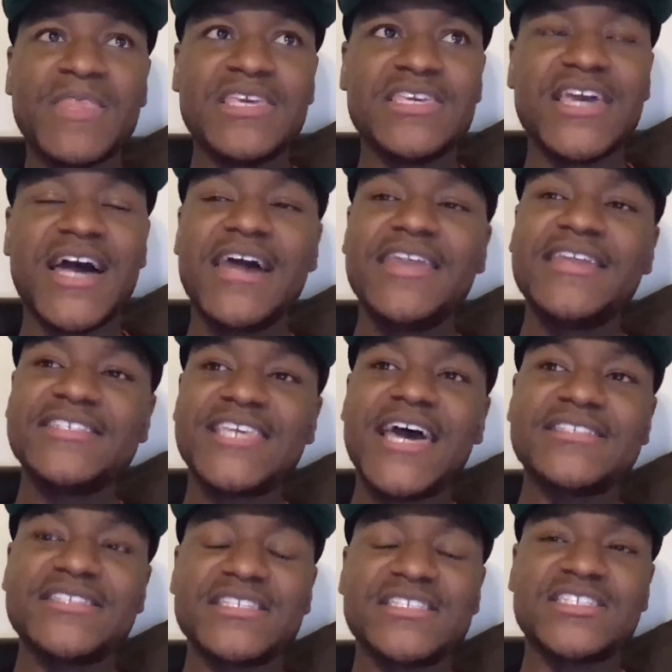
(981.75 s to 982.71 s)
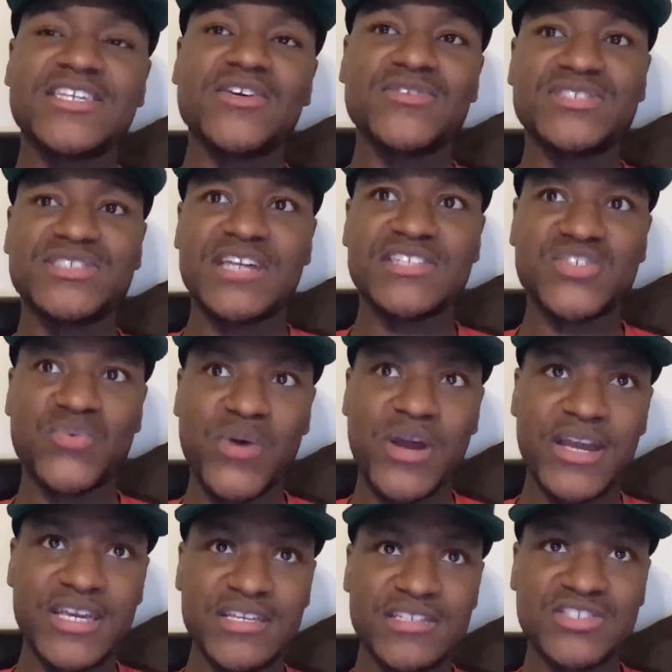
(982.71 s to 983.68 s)
Giannis has a skill set to
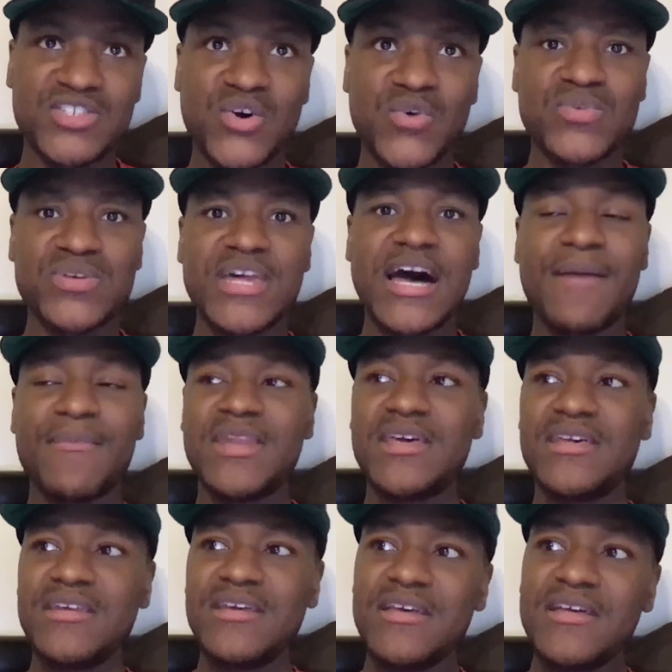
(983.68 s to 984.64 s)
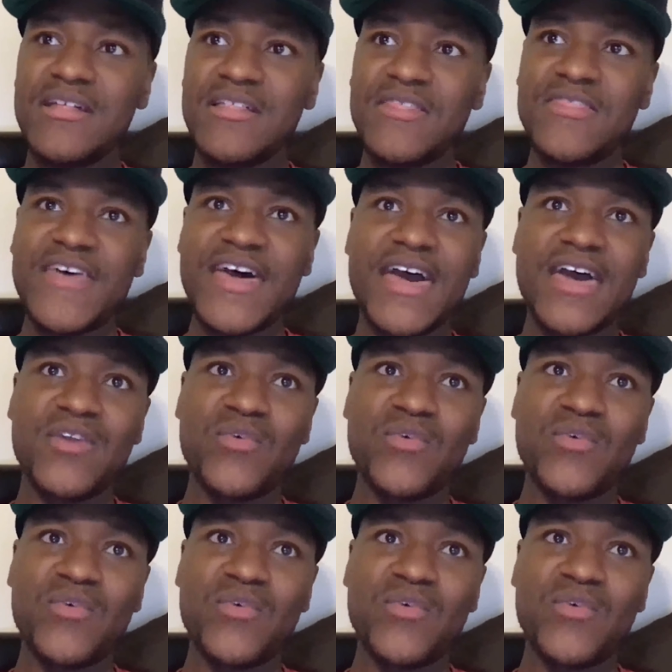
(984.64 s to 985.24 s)
where he's so dominant that